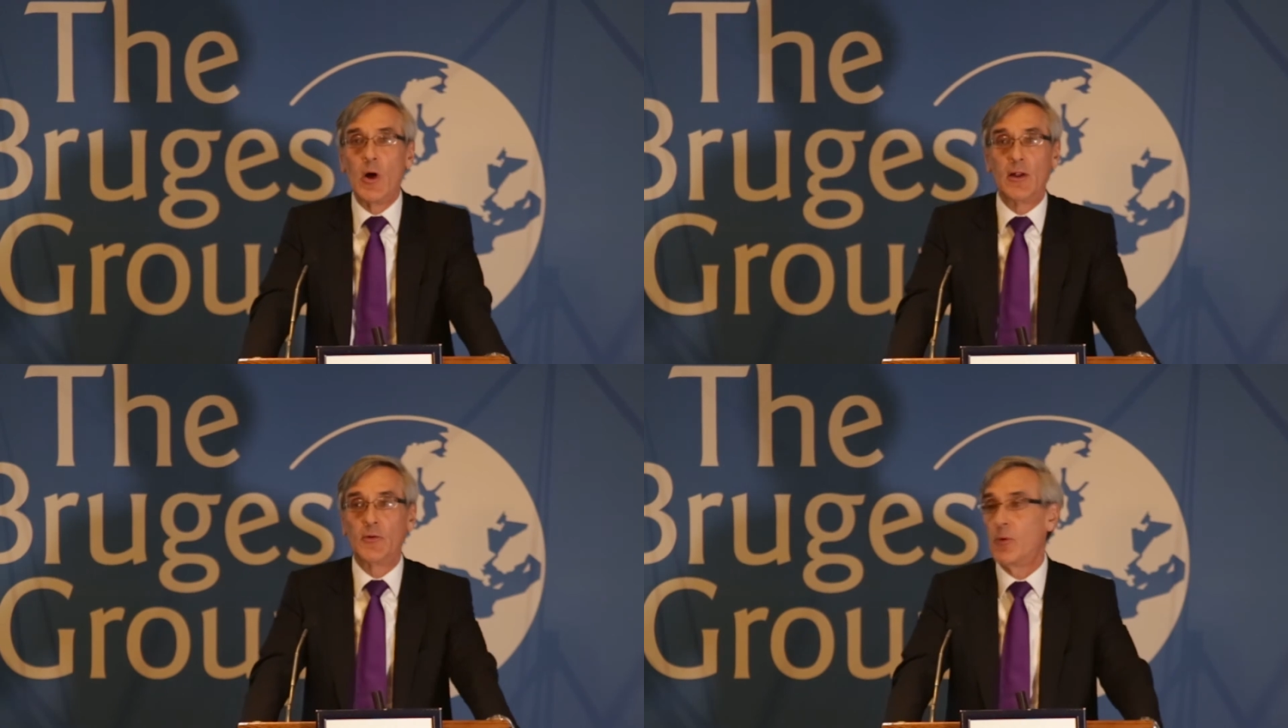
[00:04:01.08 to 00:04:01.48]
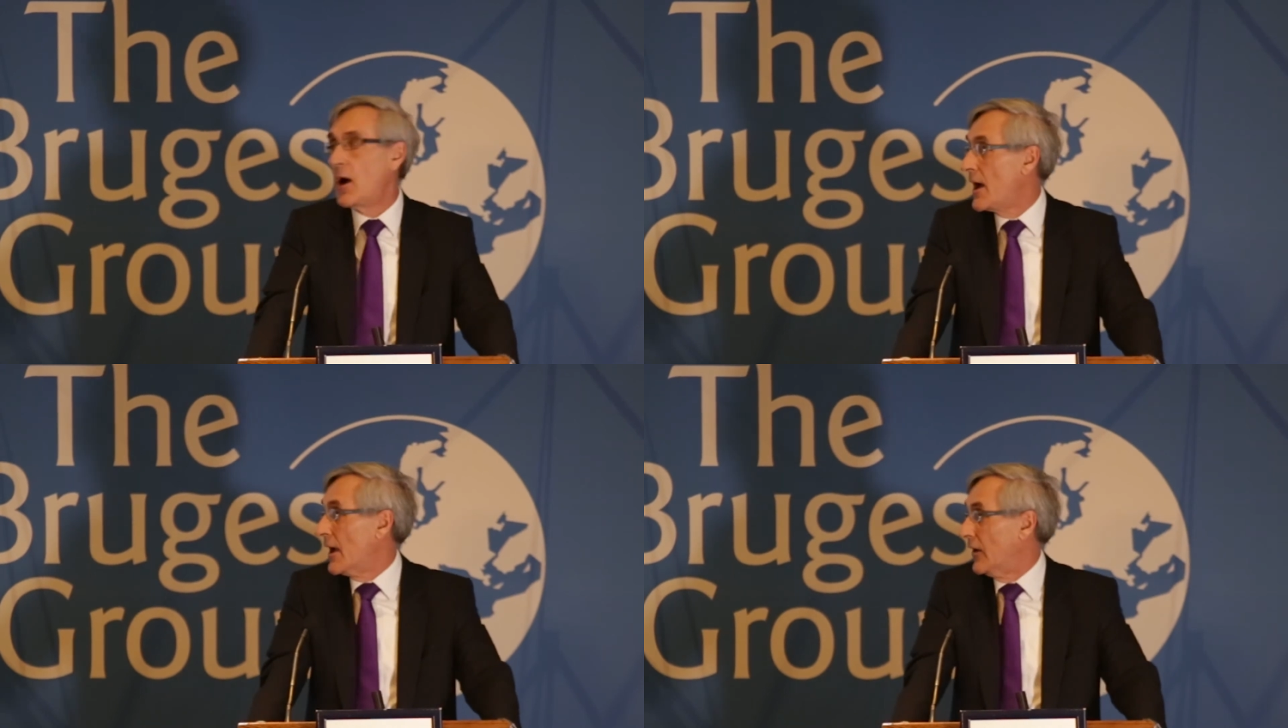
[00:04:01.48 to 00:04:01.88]

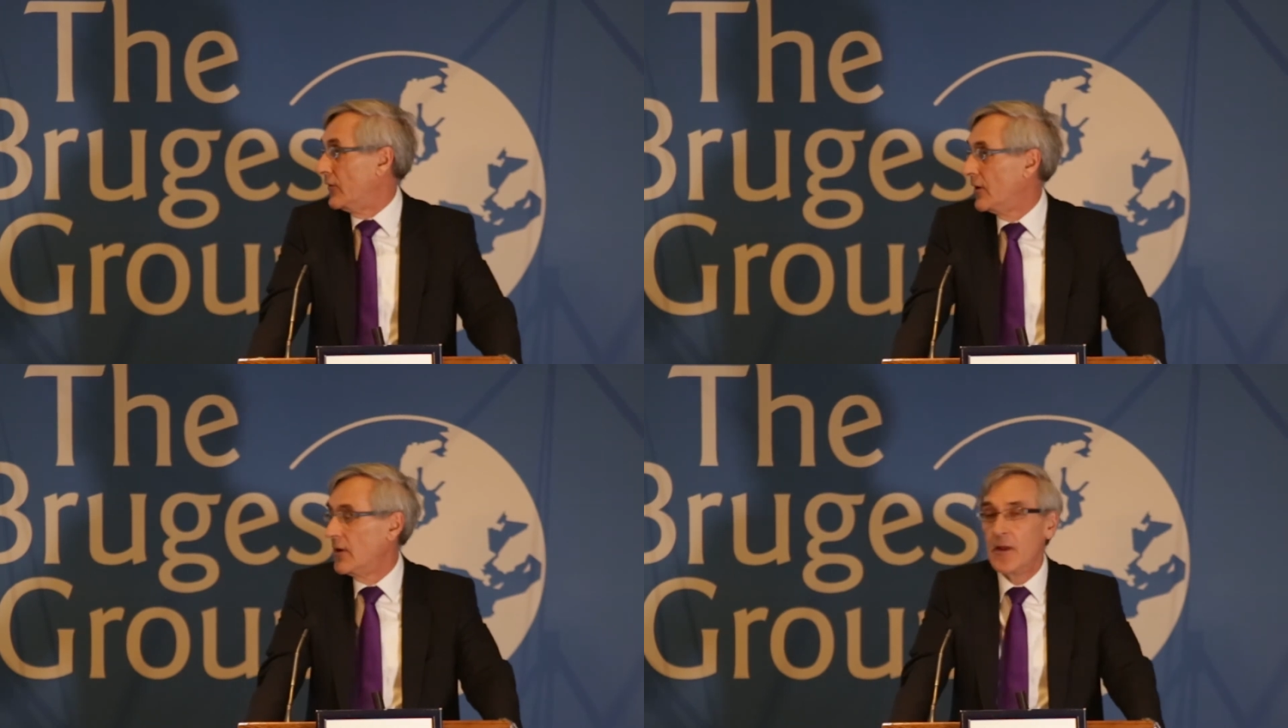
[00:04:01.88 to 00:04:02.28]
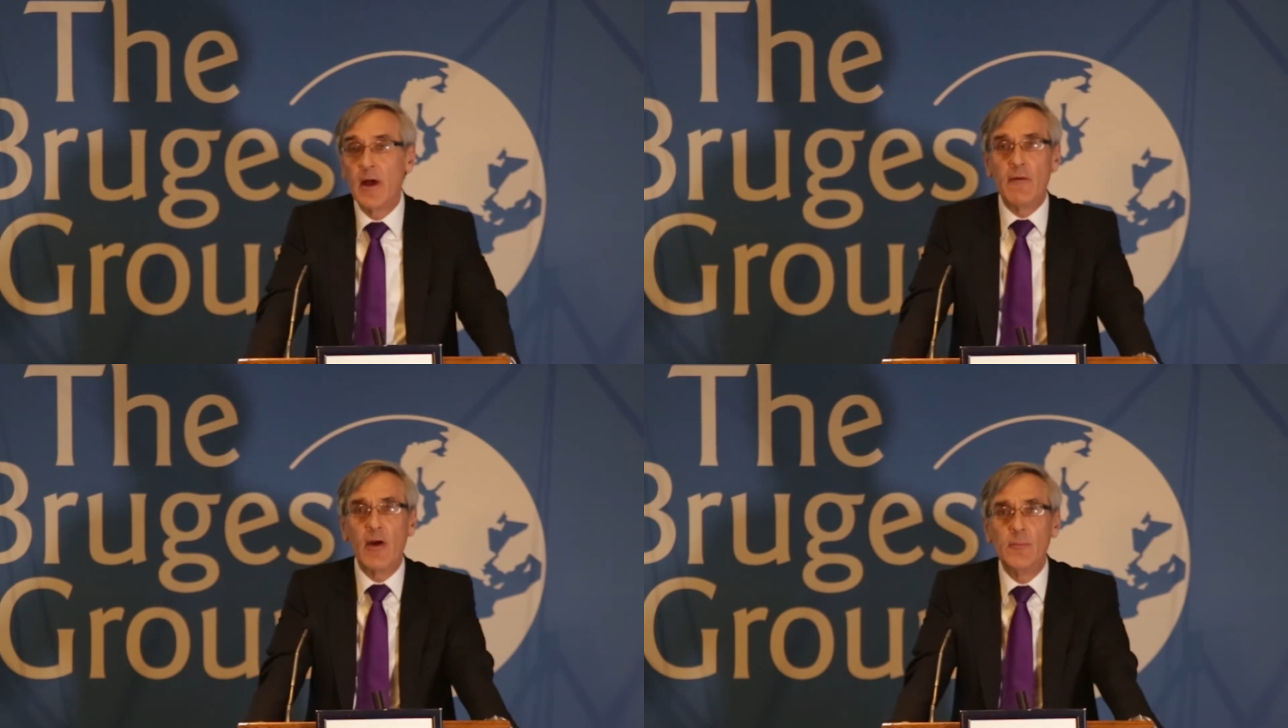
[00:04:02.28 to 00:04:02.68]
worldwide.
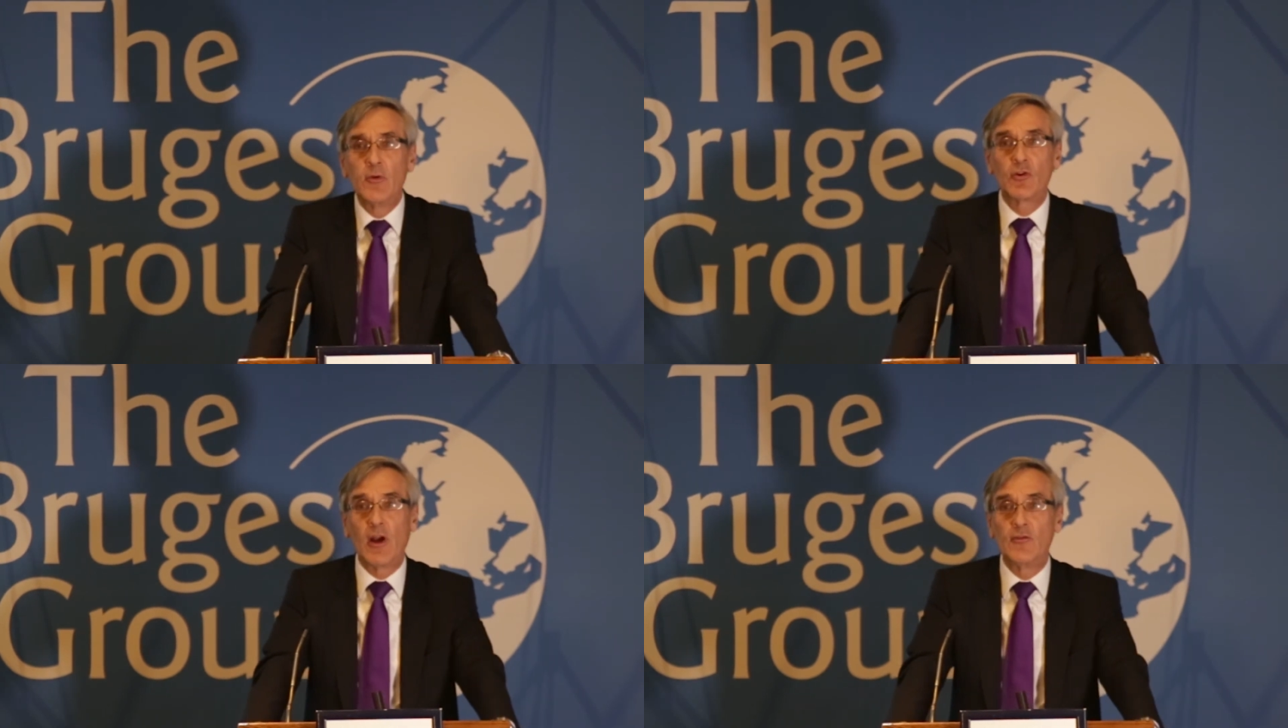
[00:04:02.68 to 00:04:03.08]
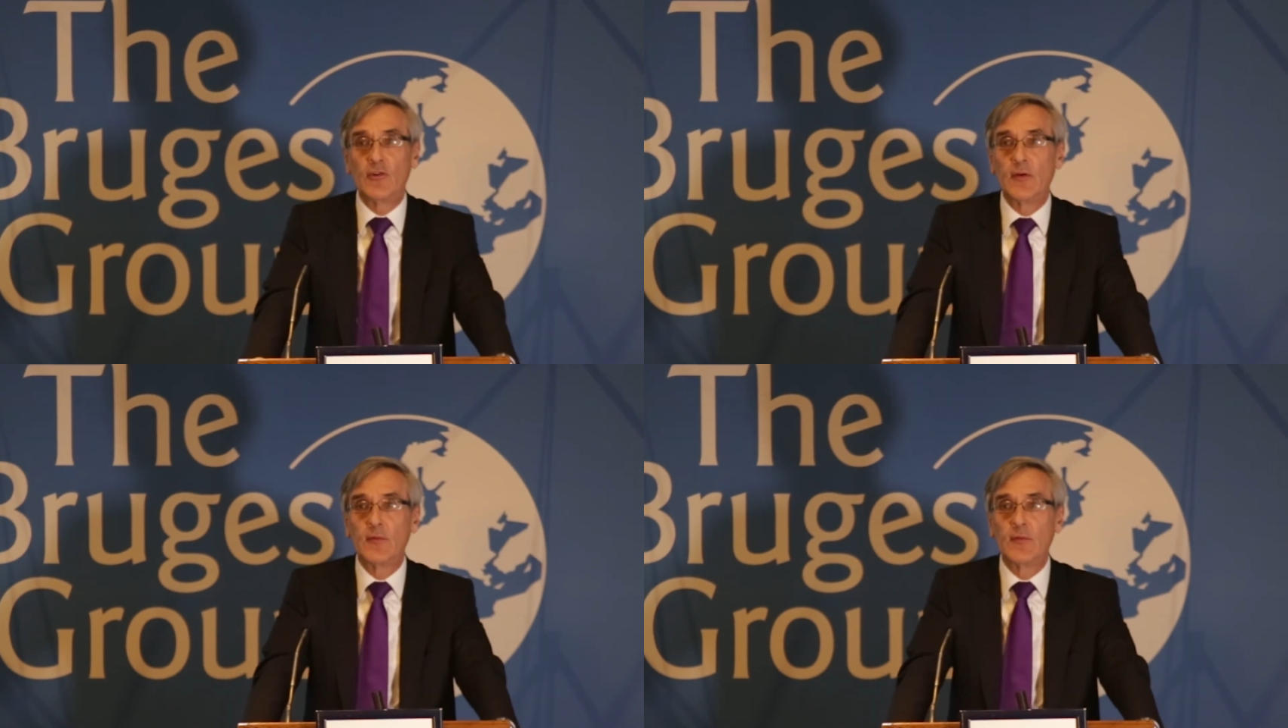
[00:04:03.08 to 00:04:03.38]
I hope the Treasury